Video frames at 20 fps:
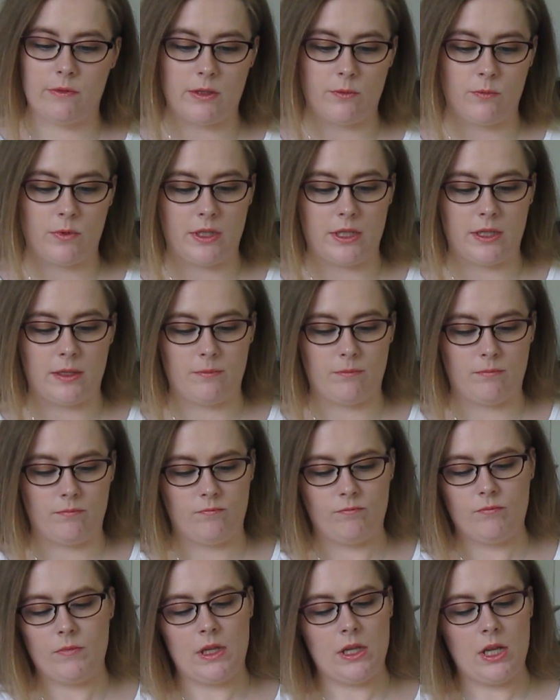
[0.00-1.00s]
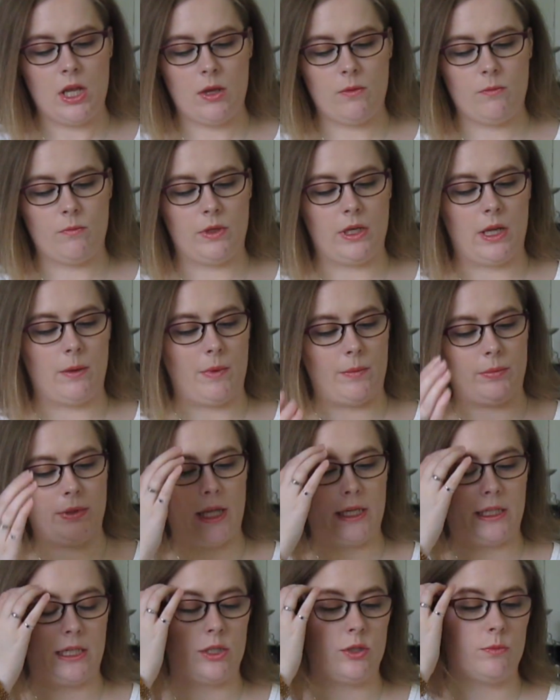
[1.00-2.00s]
of it when I'm when I'm
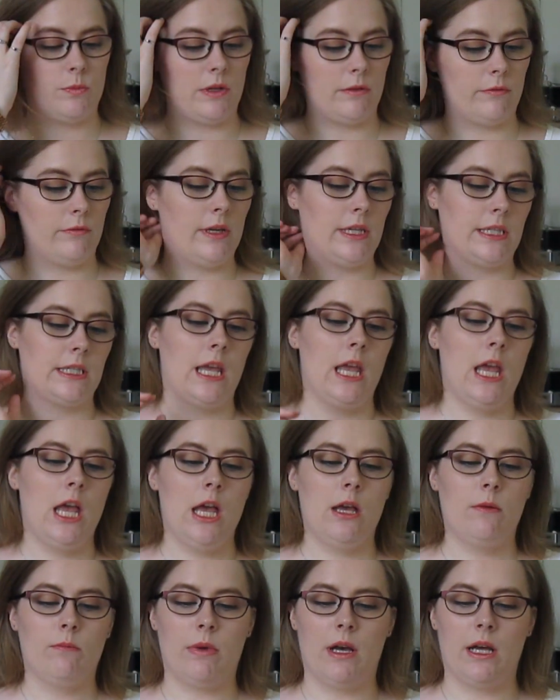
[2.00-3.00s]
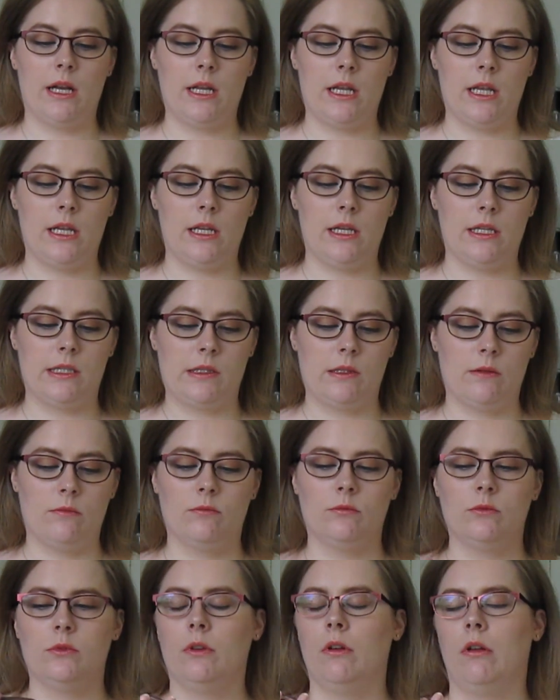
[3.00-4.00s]
applying it to my face, but it is
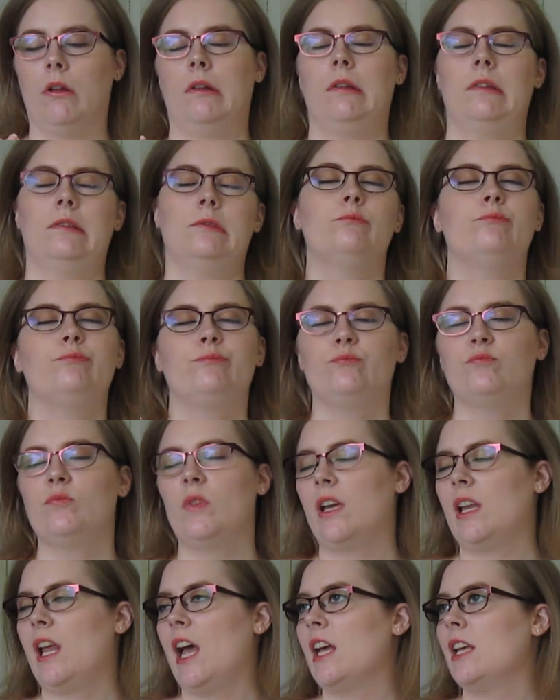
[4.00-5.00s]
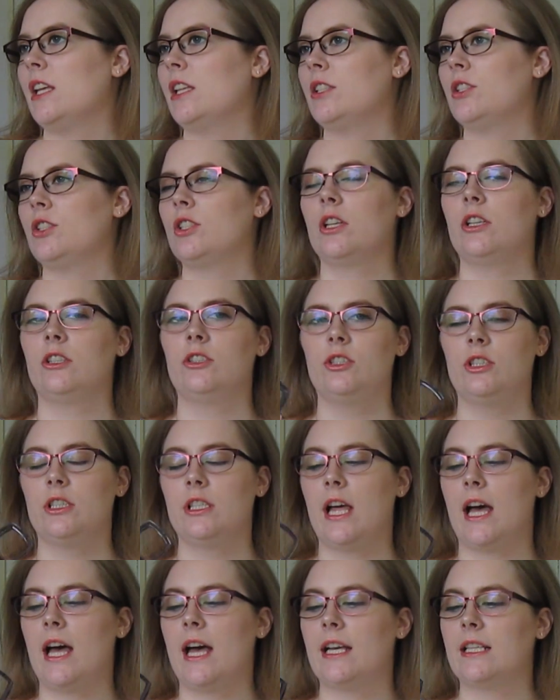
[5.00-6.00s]
oh, has such a
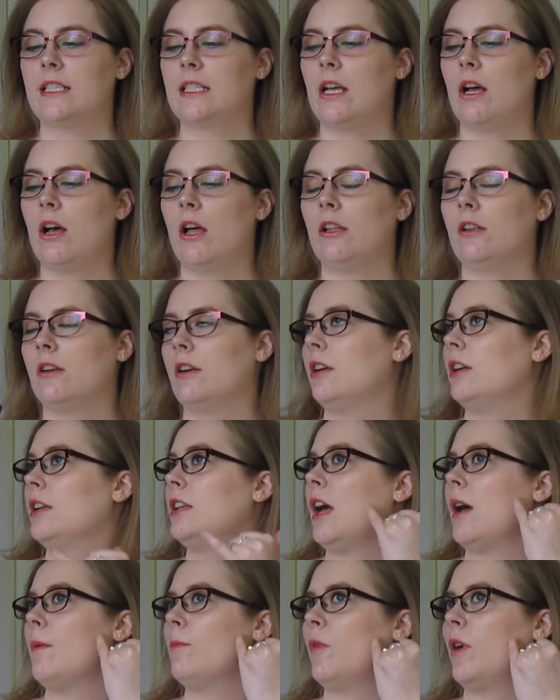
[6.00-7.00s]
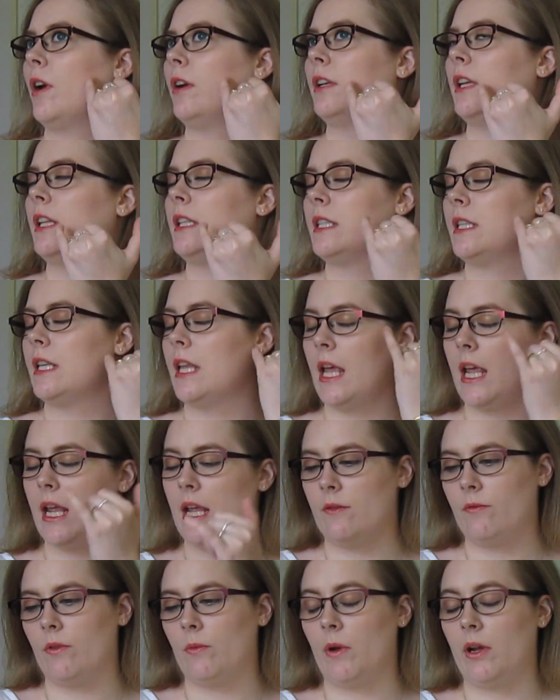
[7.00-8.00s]
nice color. And I'm wearing it
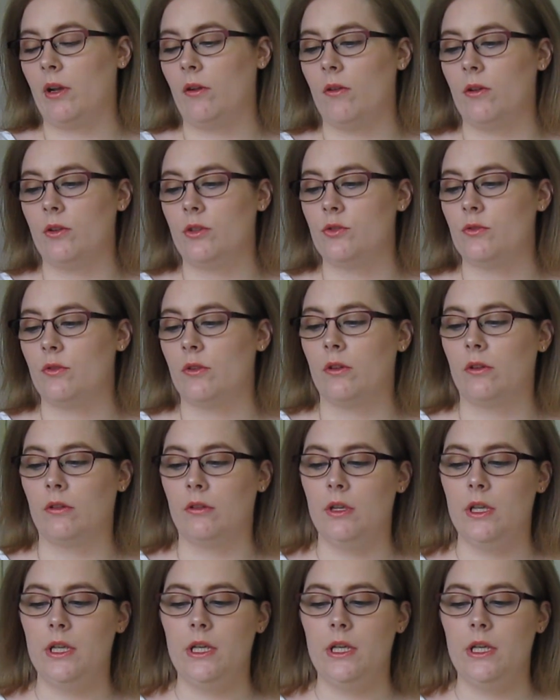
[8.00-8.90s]
today for my contour.